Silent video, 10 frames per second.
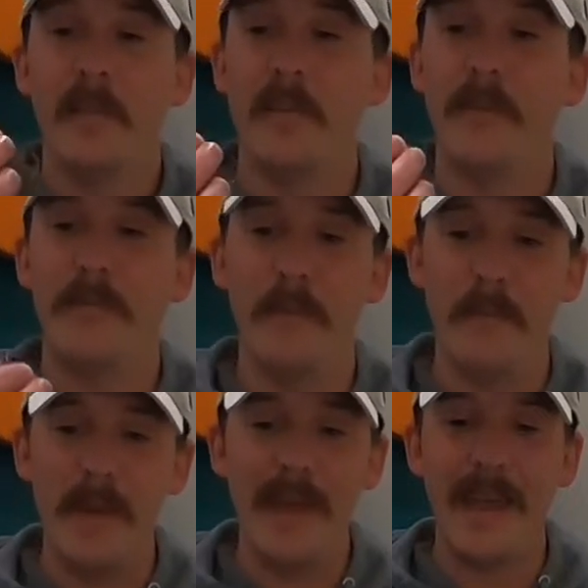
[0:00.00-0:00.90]
So for
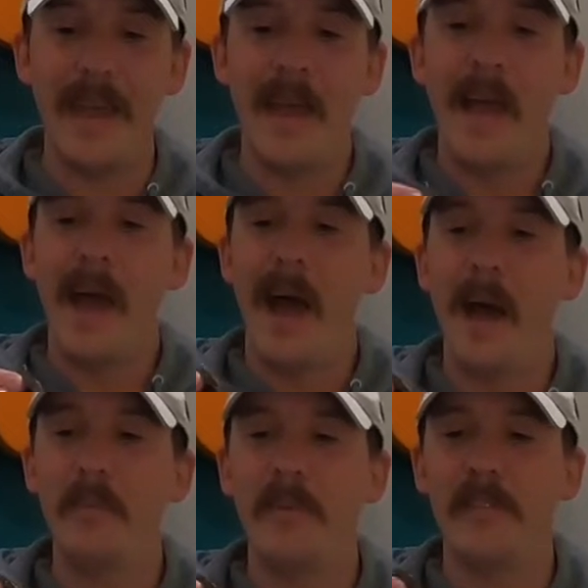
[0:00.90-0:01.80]
me,
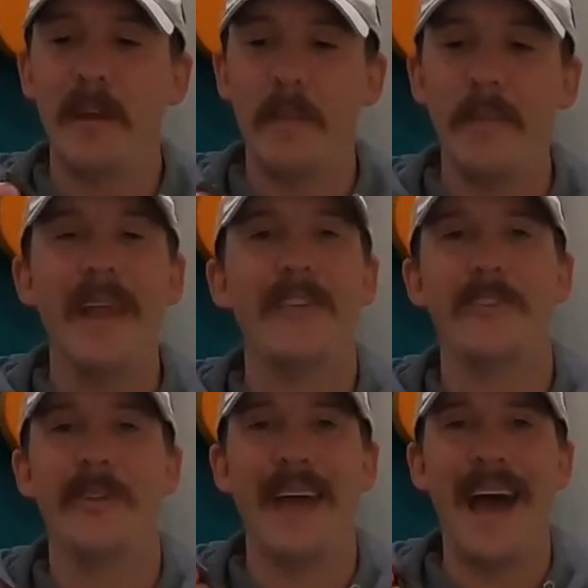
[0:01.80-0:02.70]
I'm just going to make
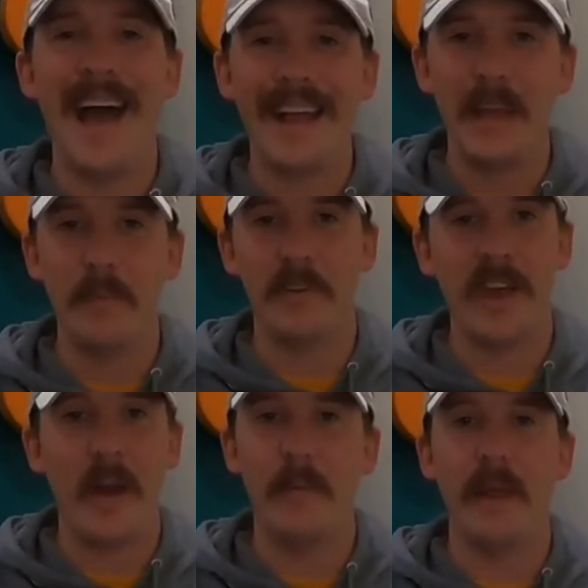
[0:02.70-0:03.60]
sure that I keep a
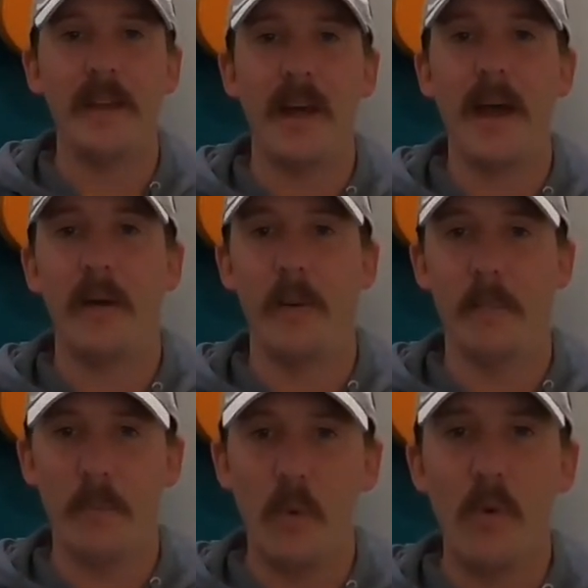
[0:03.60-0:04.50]
chatterbait tied
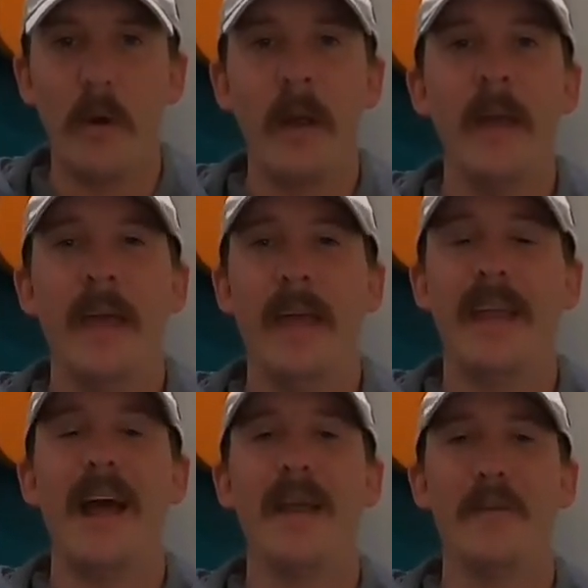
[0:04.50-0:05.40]
on more
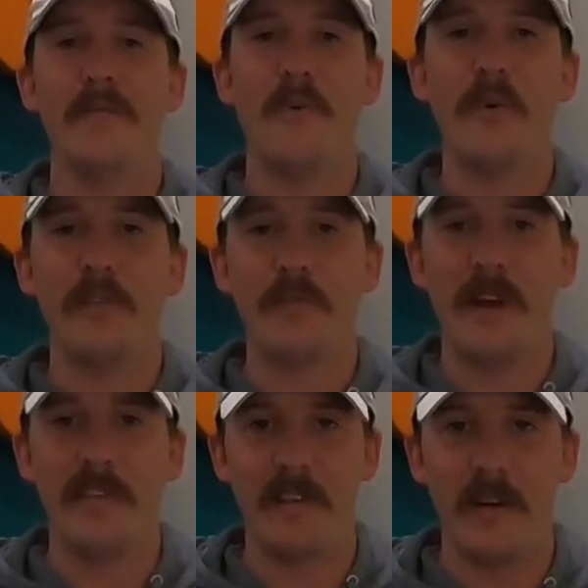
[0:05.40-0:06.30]
and kind of force
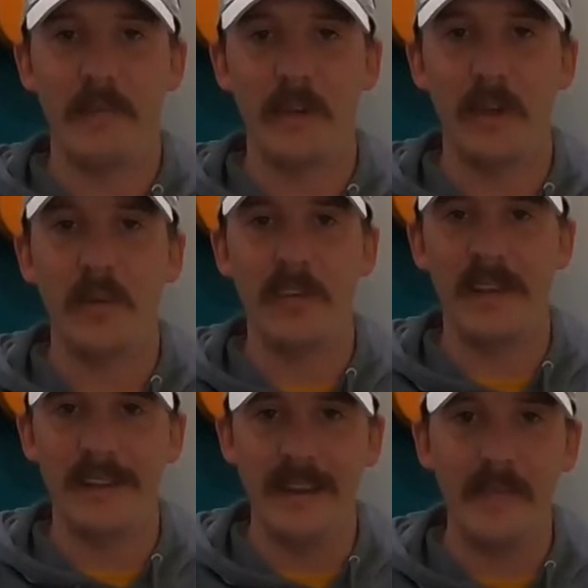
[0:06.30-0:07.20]
myself to use
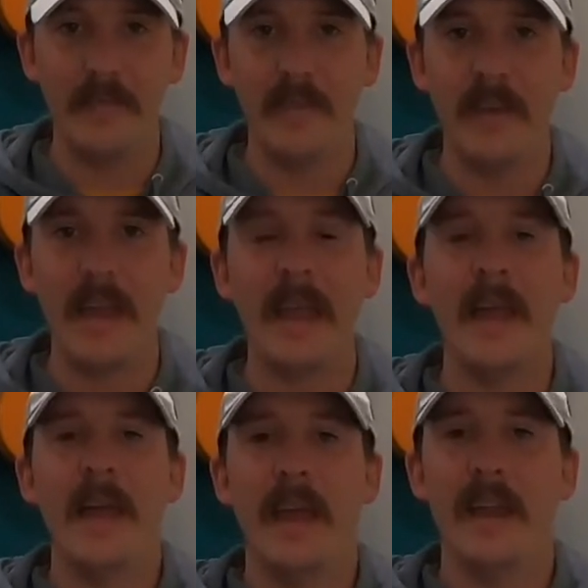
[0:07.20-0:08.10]
it differently
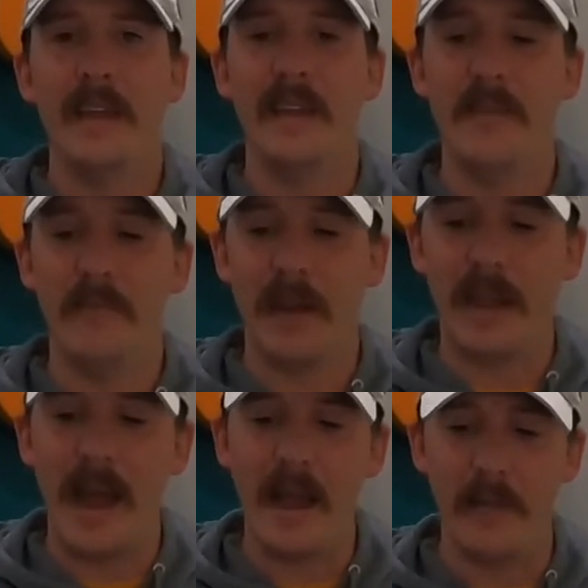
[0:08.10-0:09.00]
in
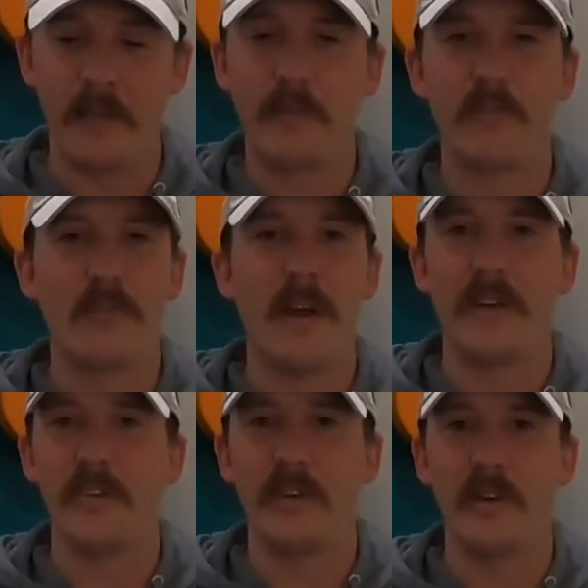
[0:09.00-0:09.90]
different kind of
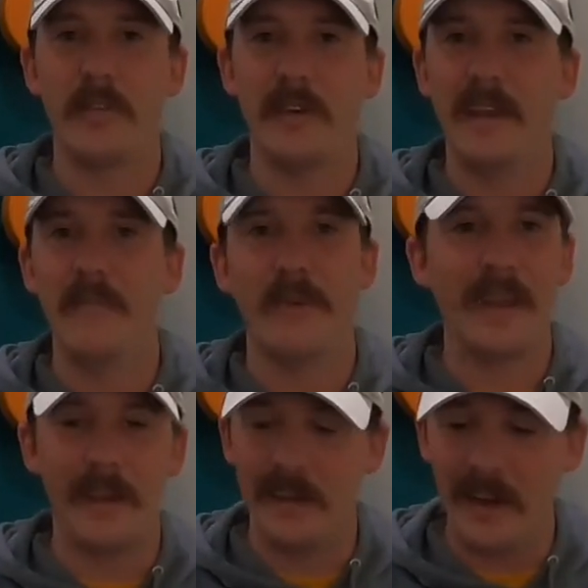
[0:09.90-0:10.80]
structures and
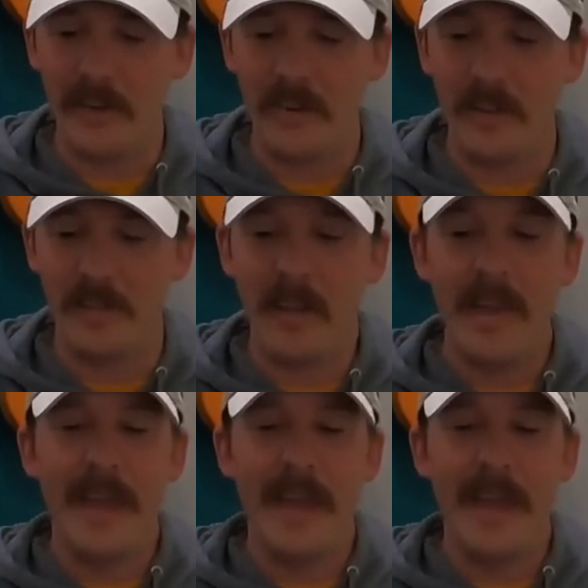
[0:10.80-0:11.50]
different conditions